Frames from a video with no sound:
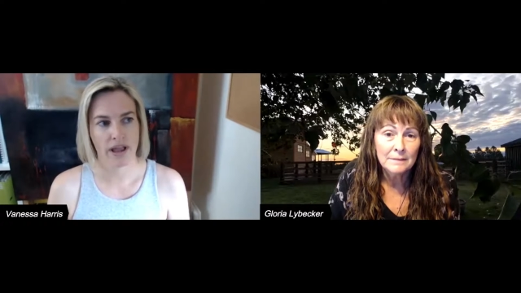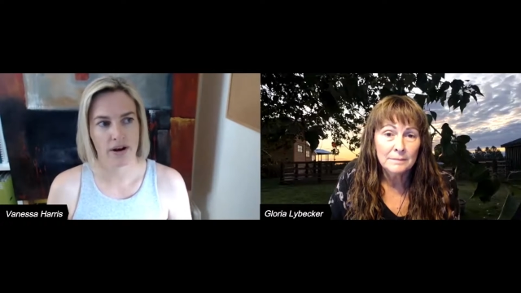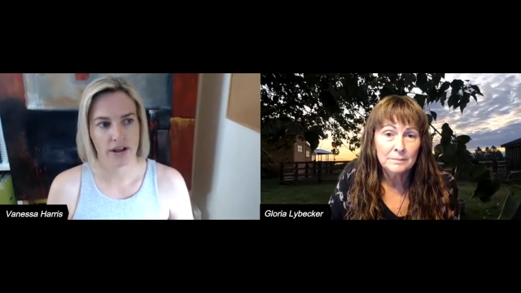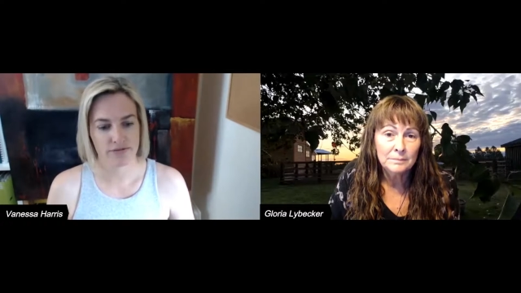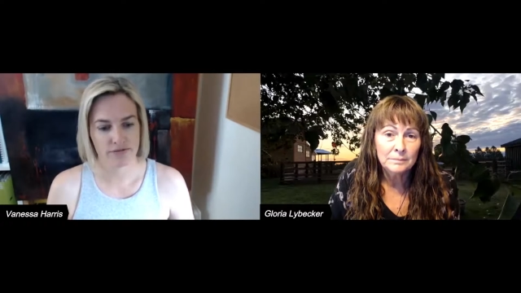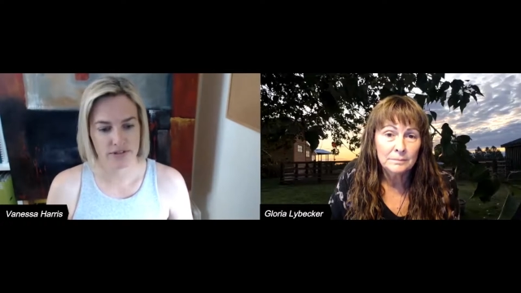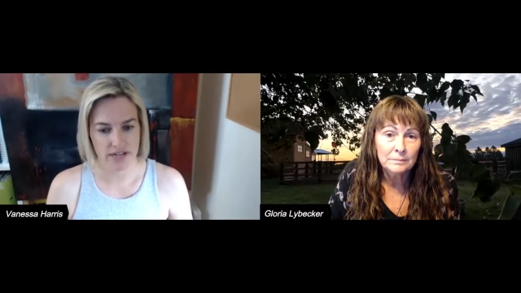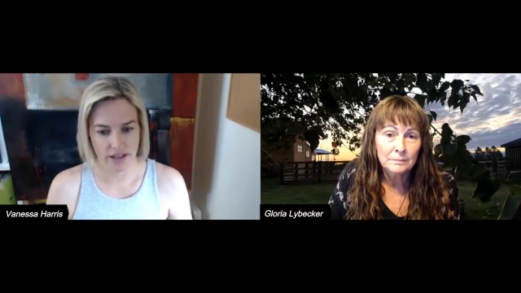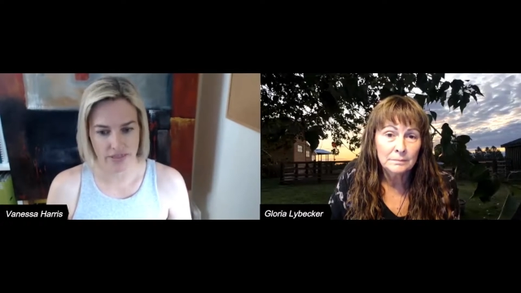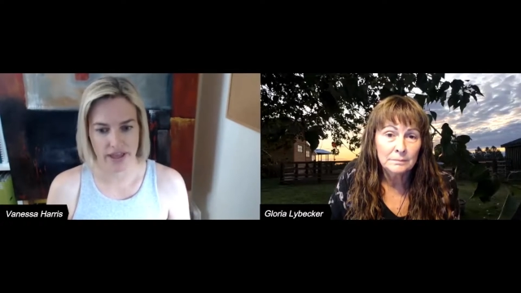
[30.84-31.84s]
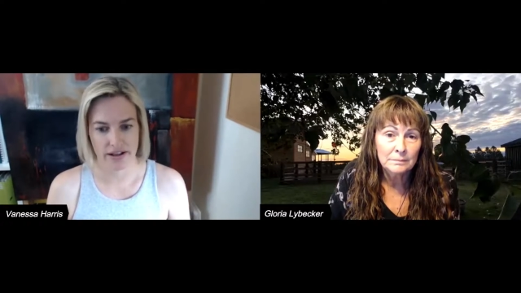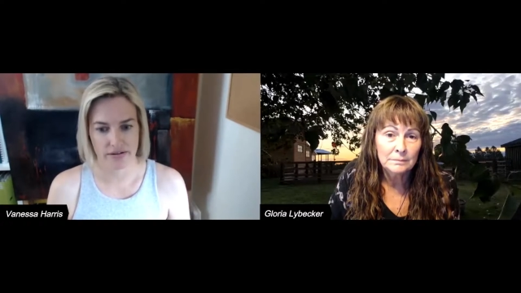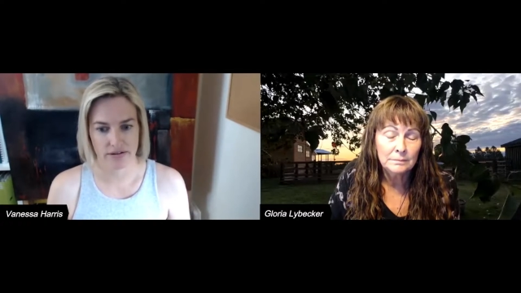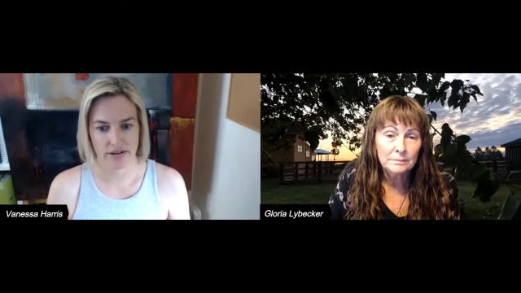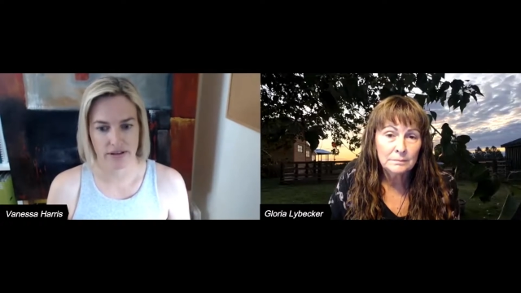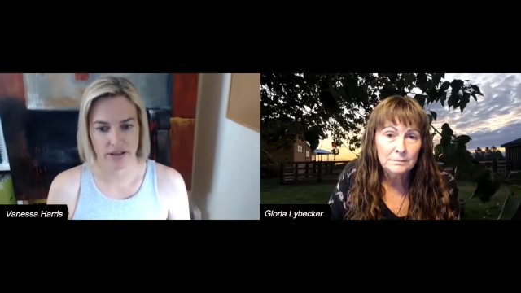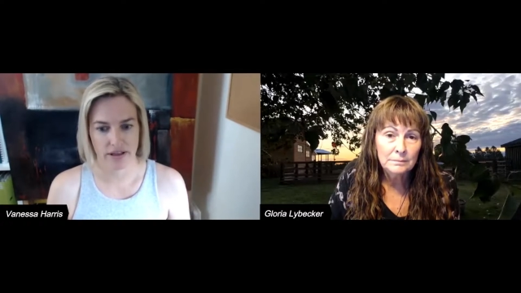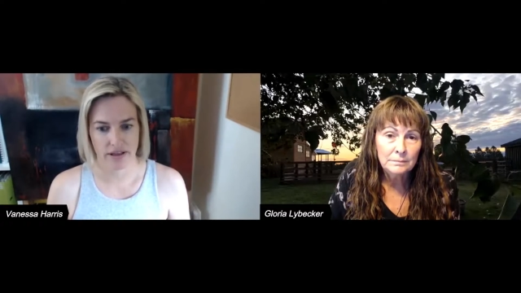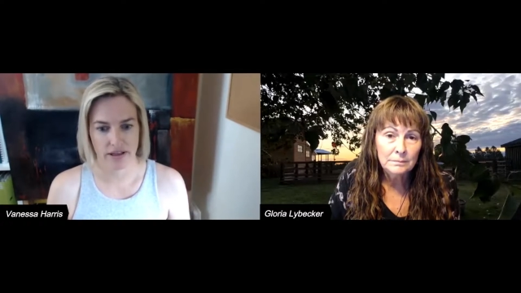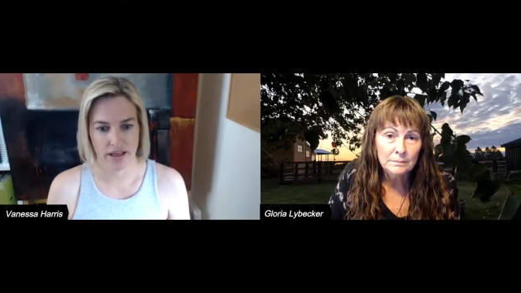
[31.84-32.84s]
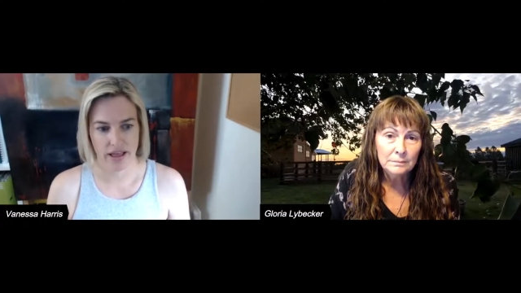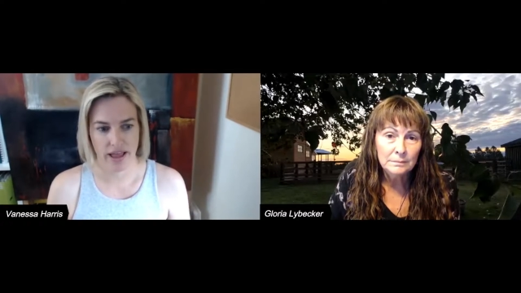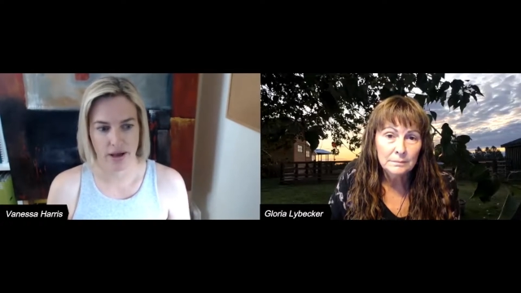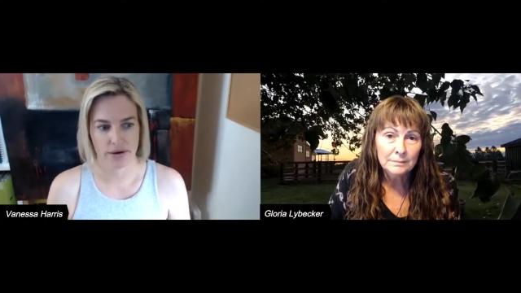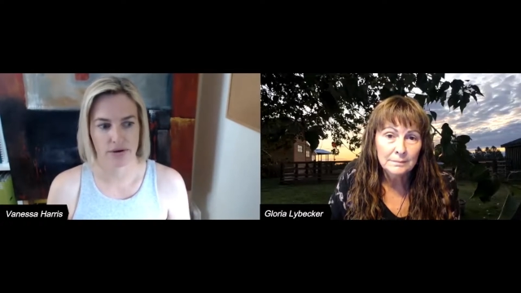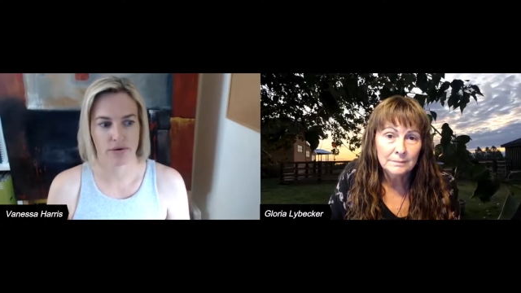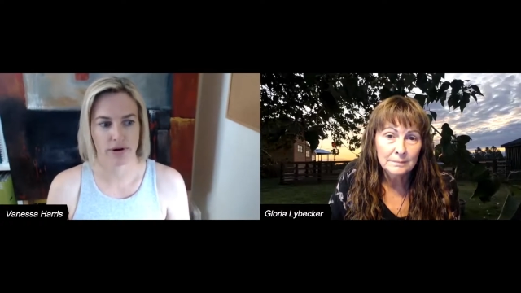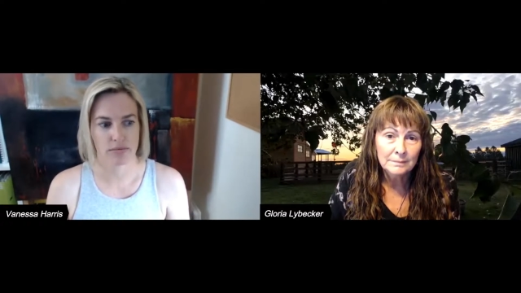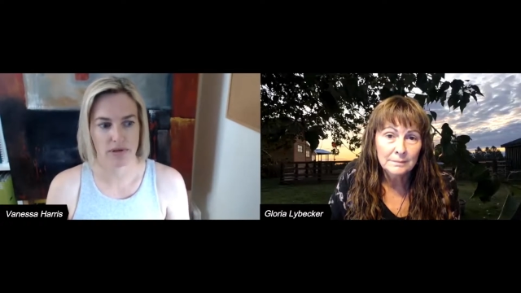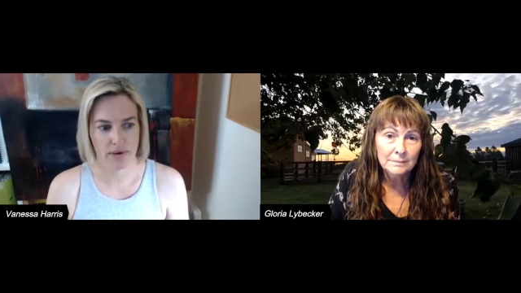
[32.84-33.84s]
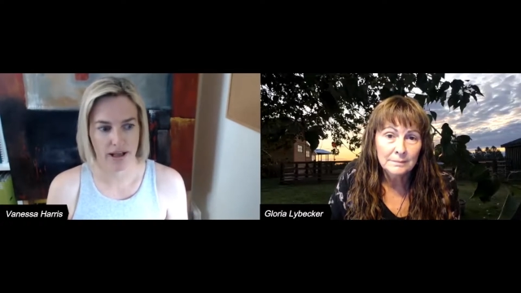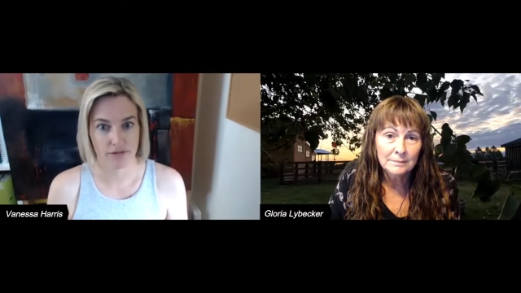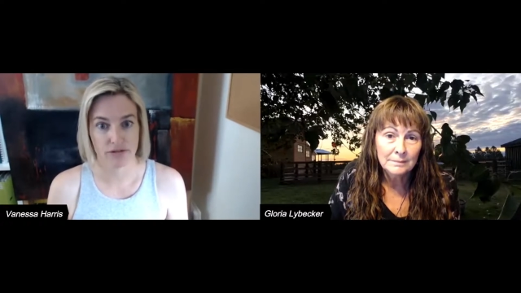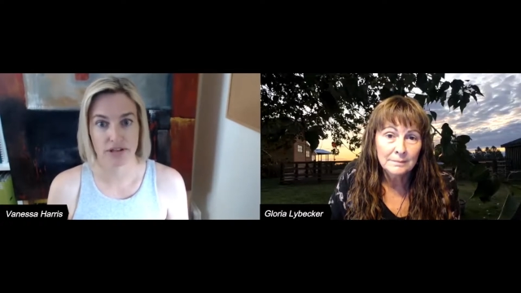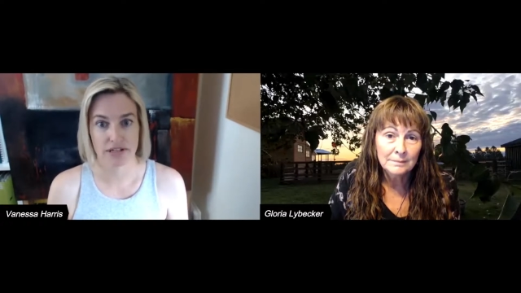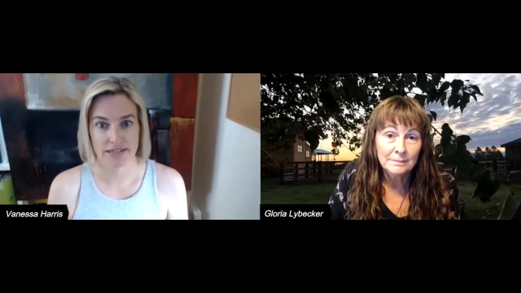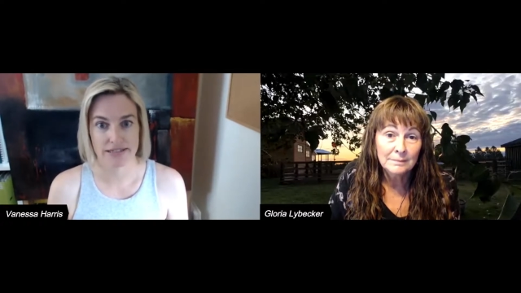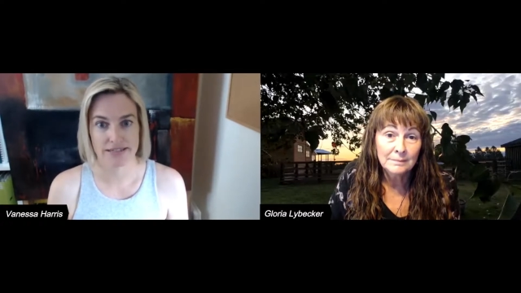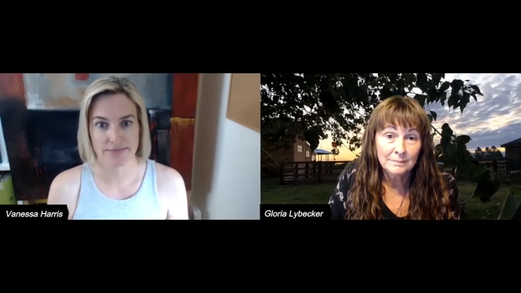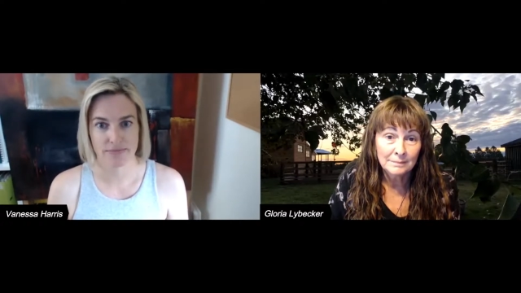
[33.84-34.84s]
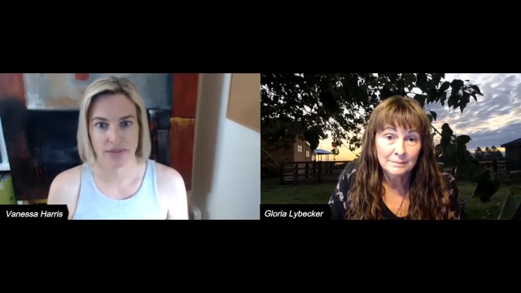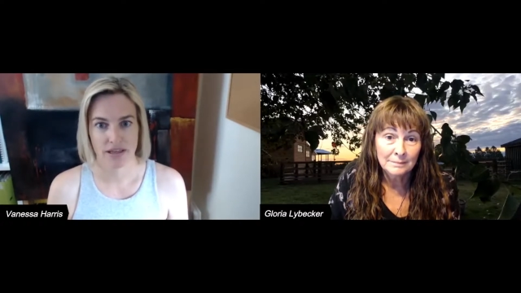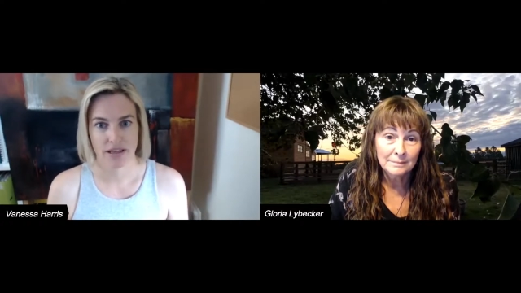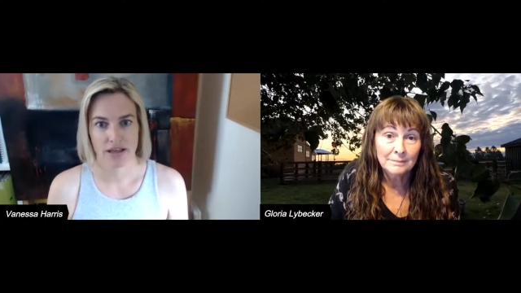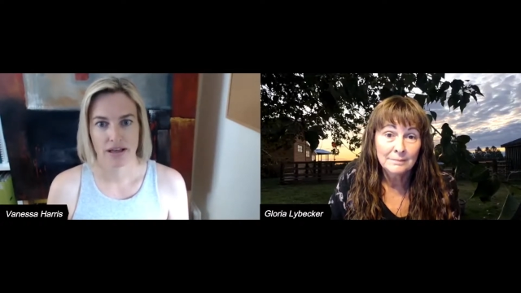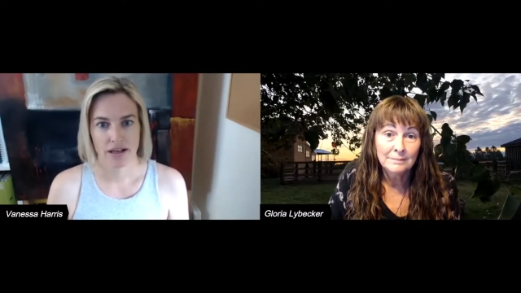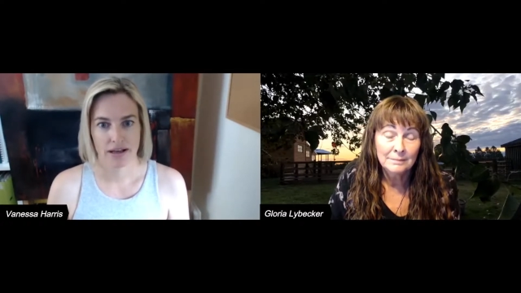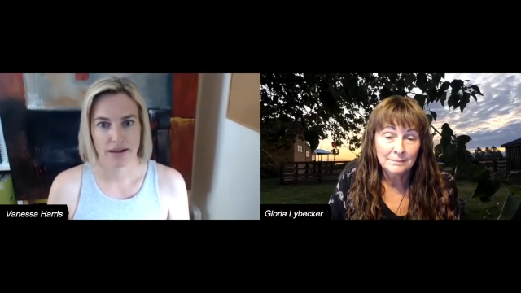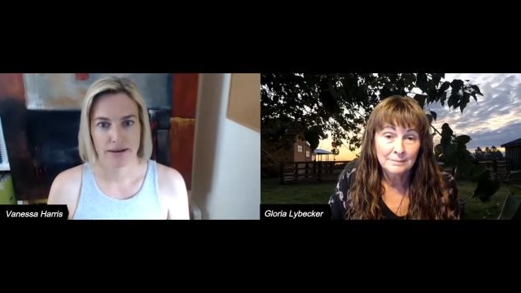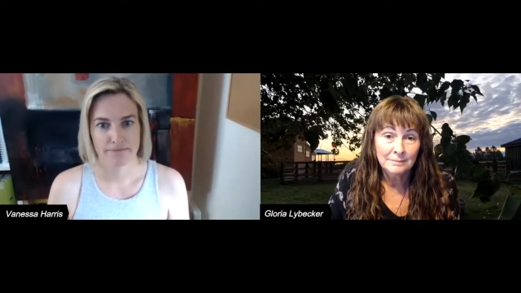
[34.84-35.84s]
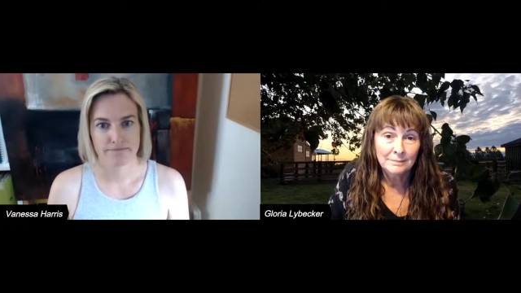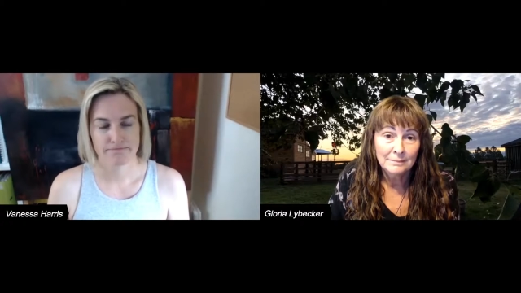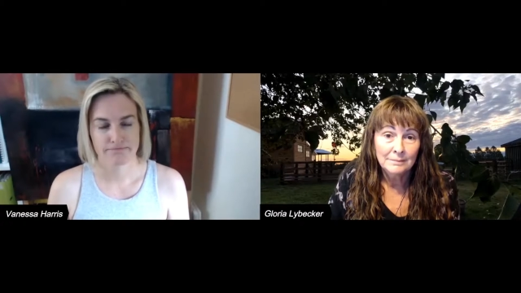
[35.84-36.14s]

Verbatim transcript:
Speaker 1: I've done that, how incredibly powerful it is. Um,